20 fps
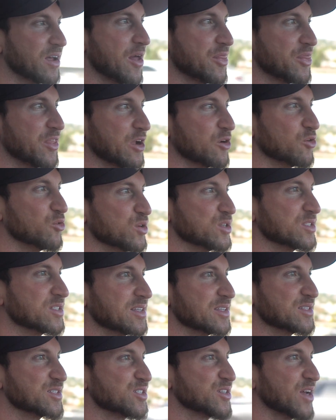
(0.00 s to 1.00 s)
I think it was
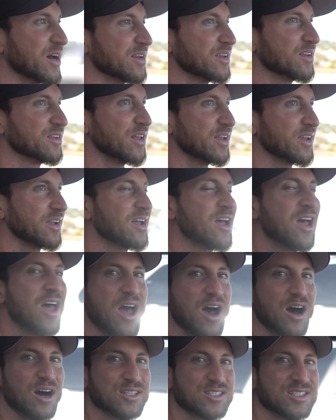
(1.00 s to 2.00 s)
in the study like
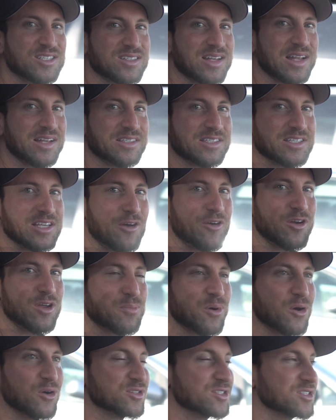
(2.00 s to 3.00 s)
a sedentary
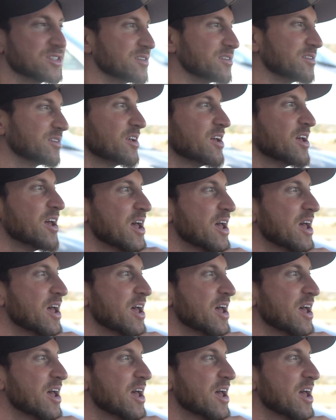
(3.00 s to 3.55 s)
person.